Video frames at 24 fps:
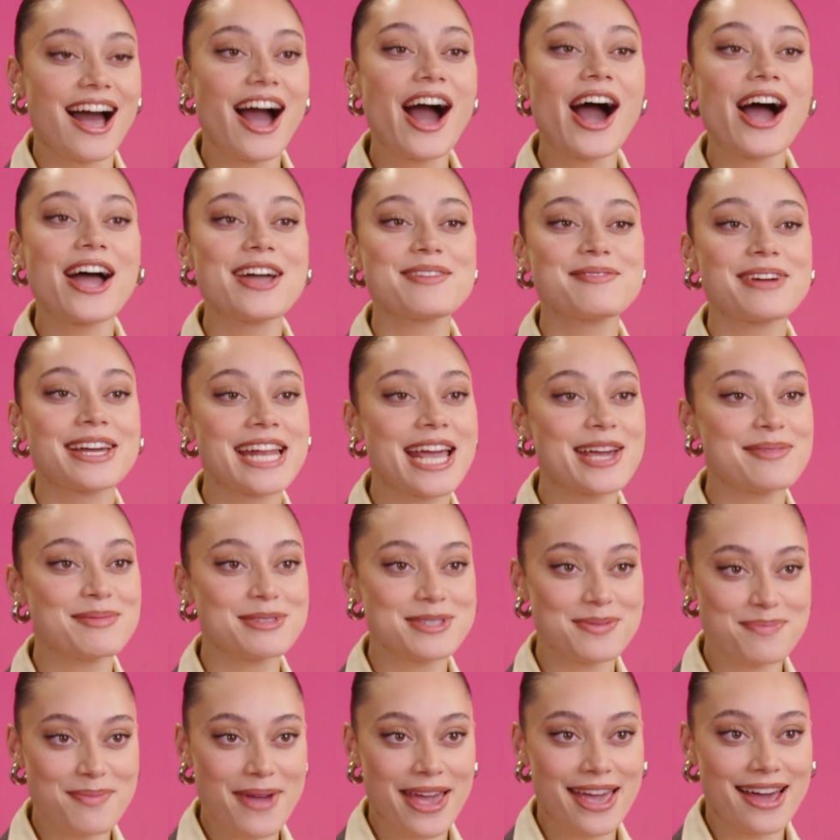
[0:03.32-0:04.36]
Hi, my
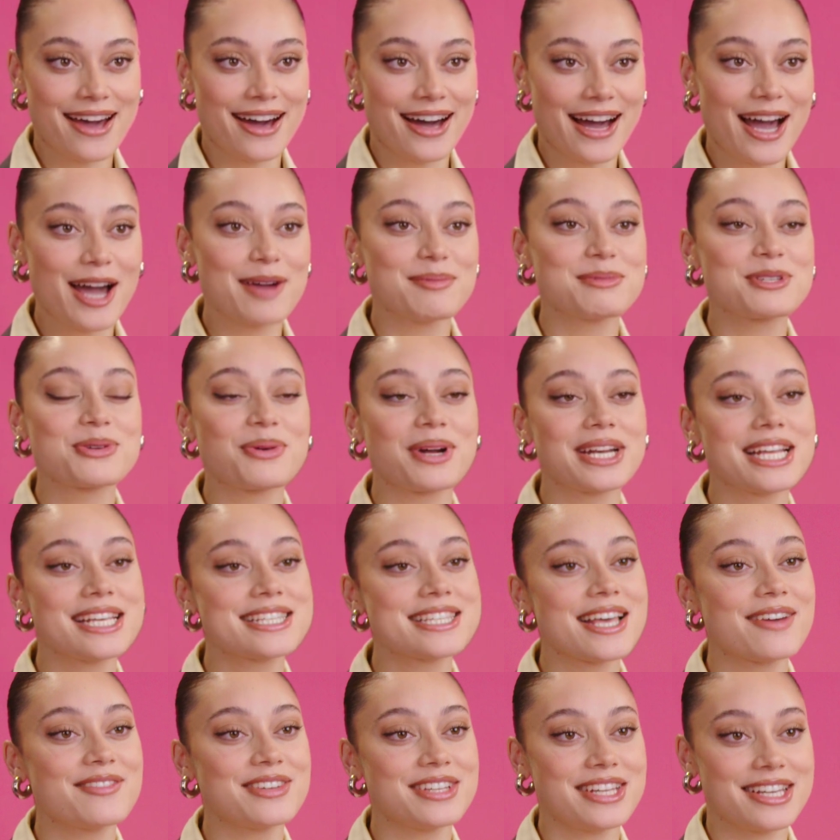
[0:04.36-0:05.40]
name's Mia. I'm
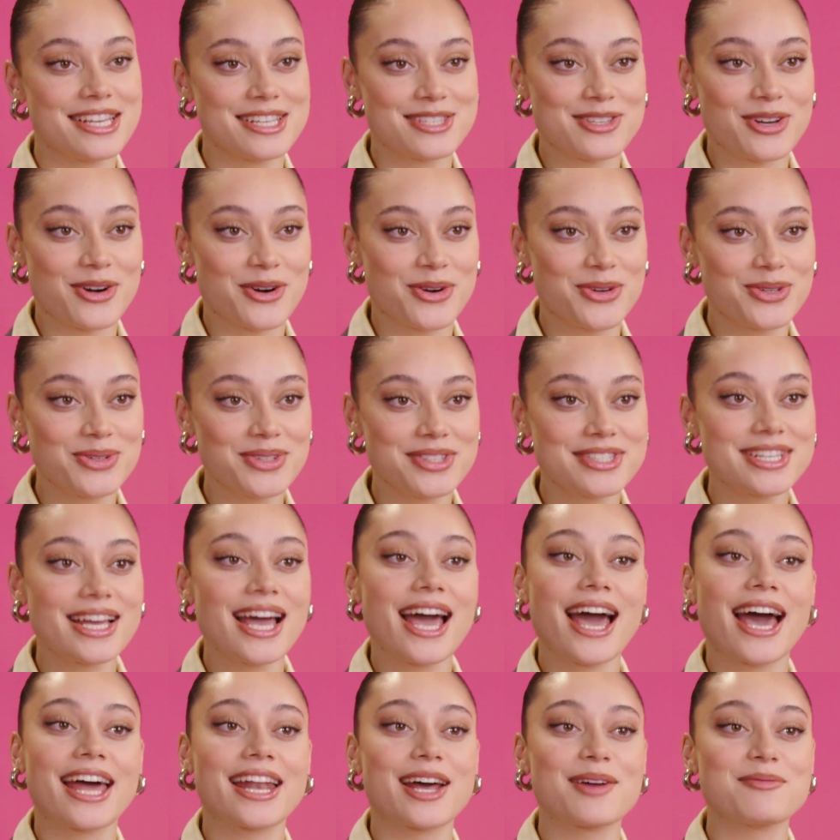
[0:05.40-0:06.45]
27 years old
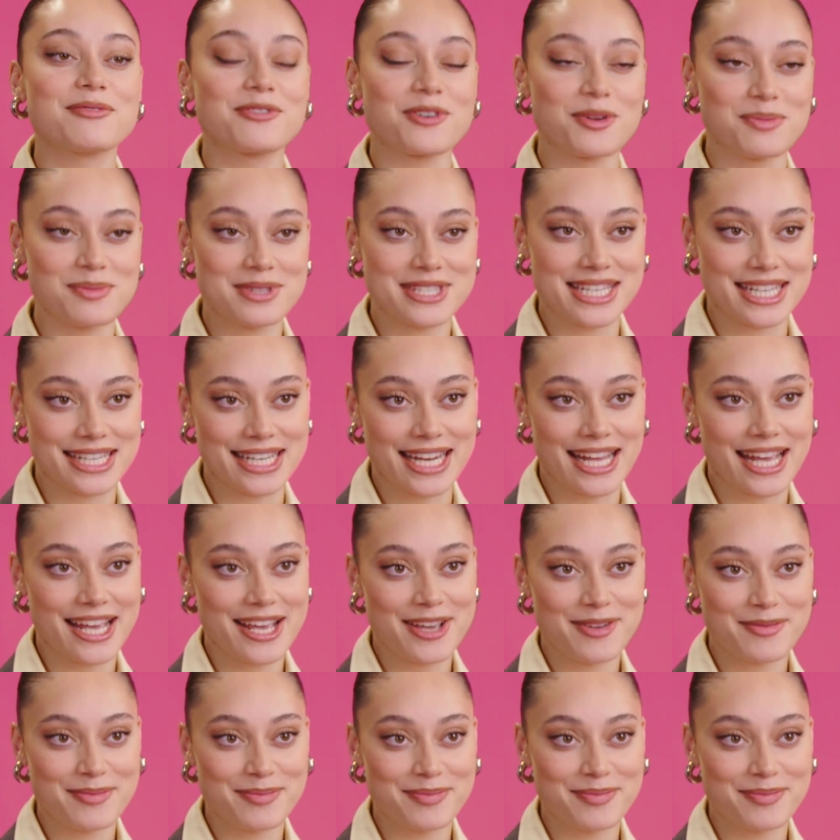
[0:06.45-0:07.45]
and I'm from Sydney.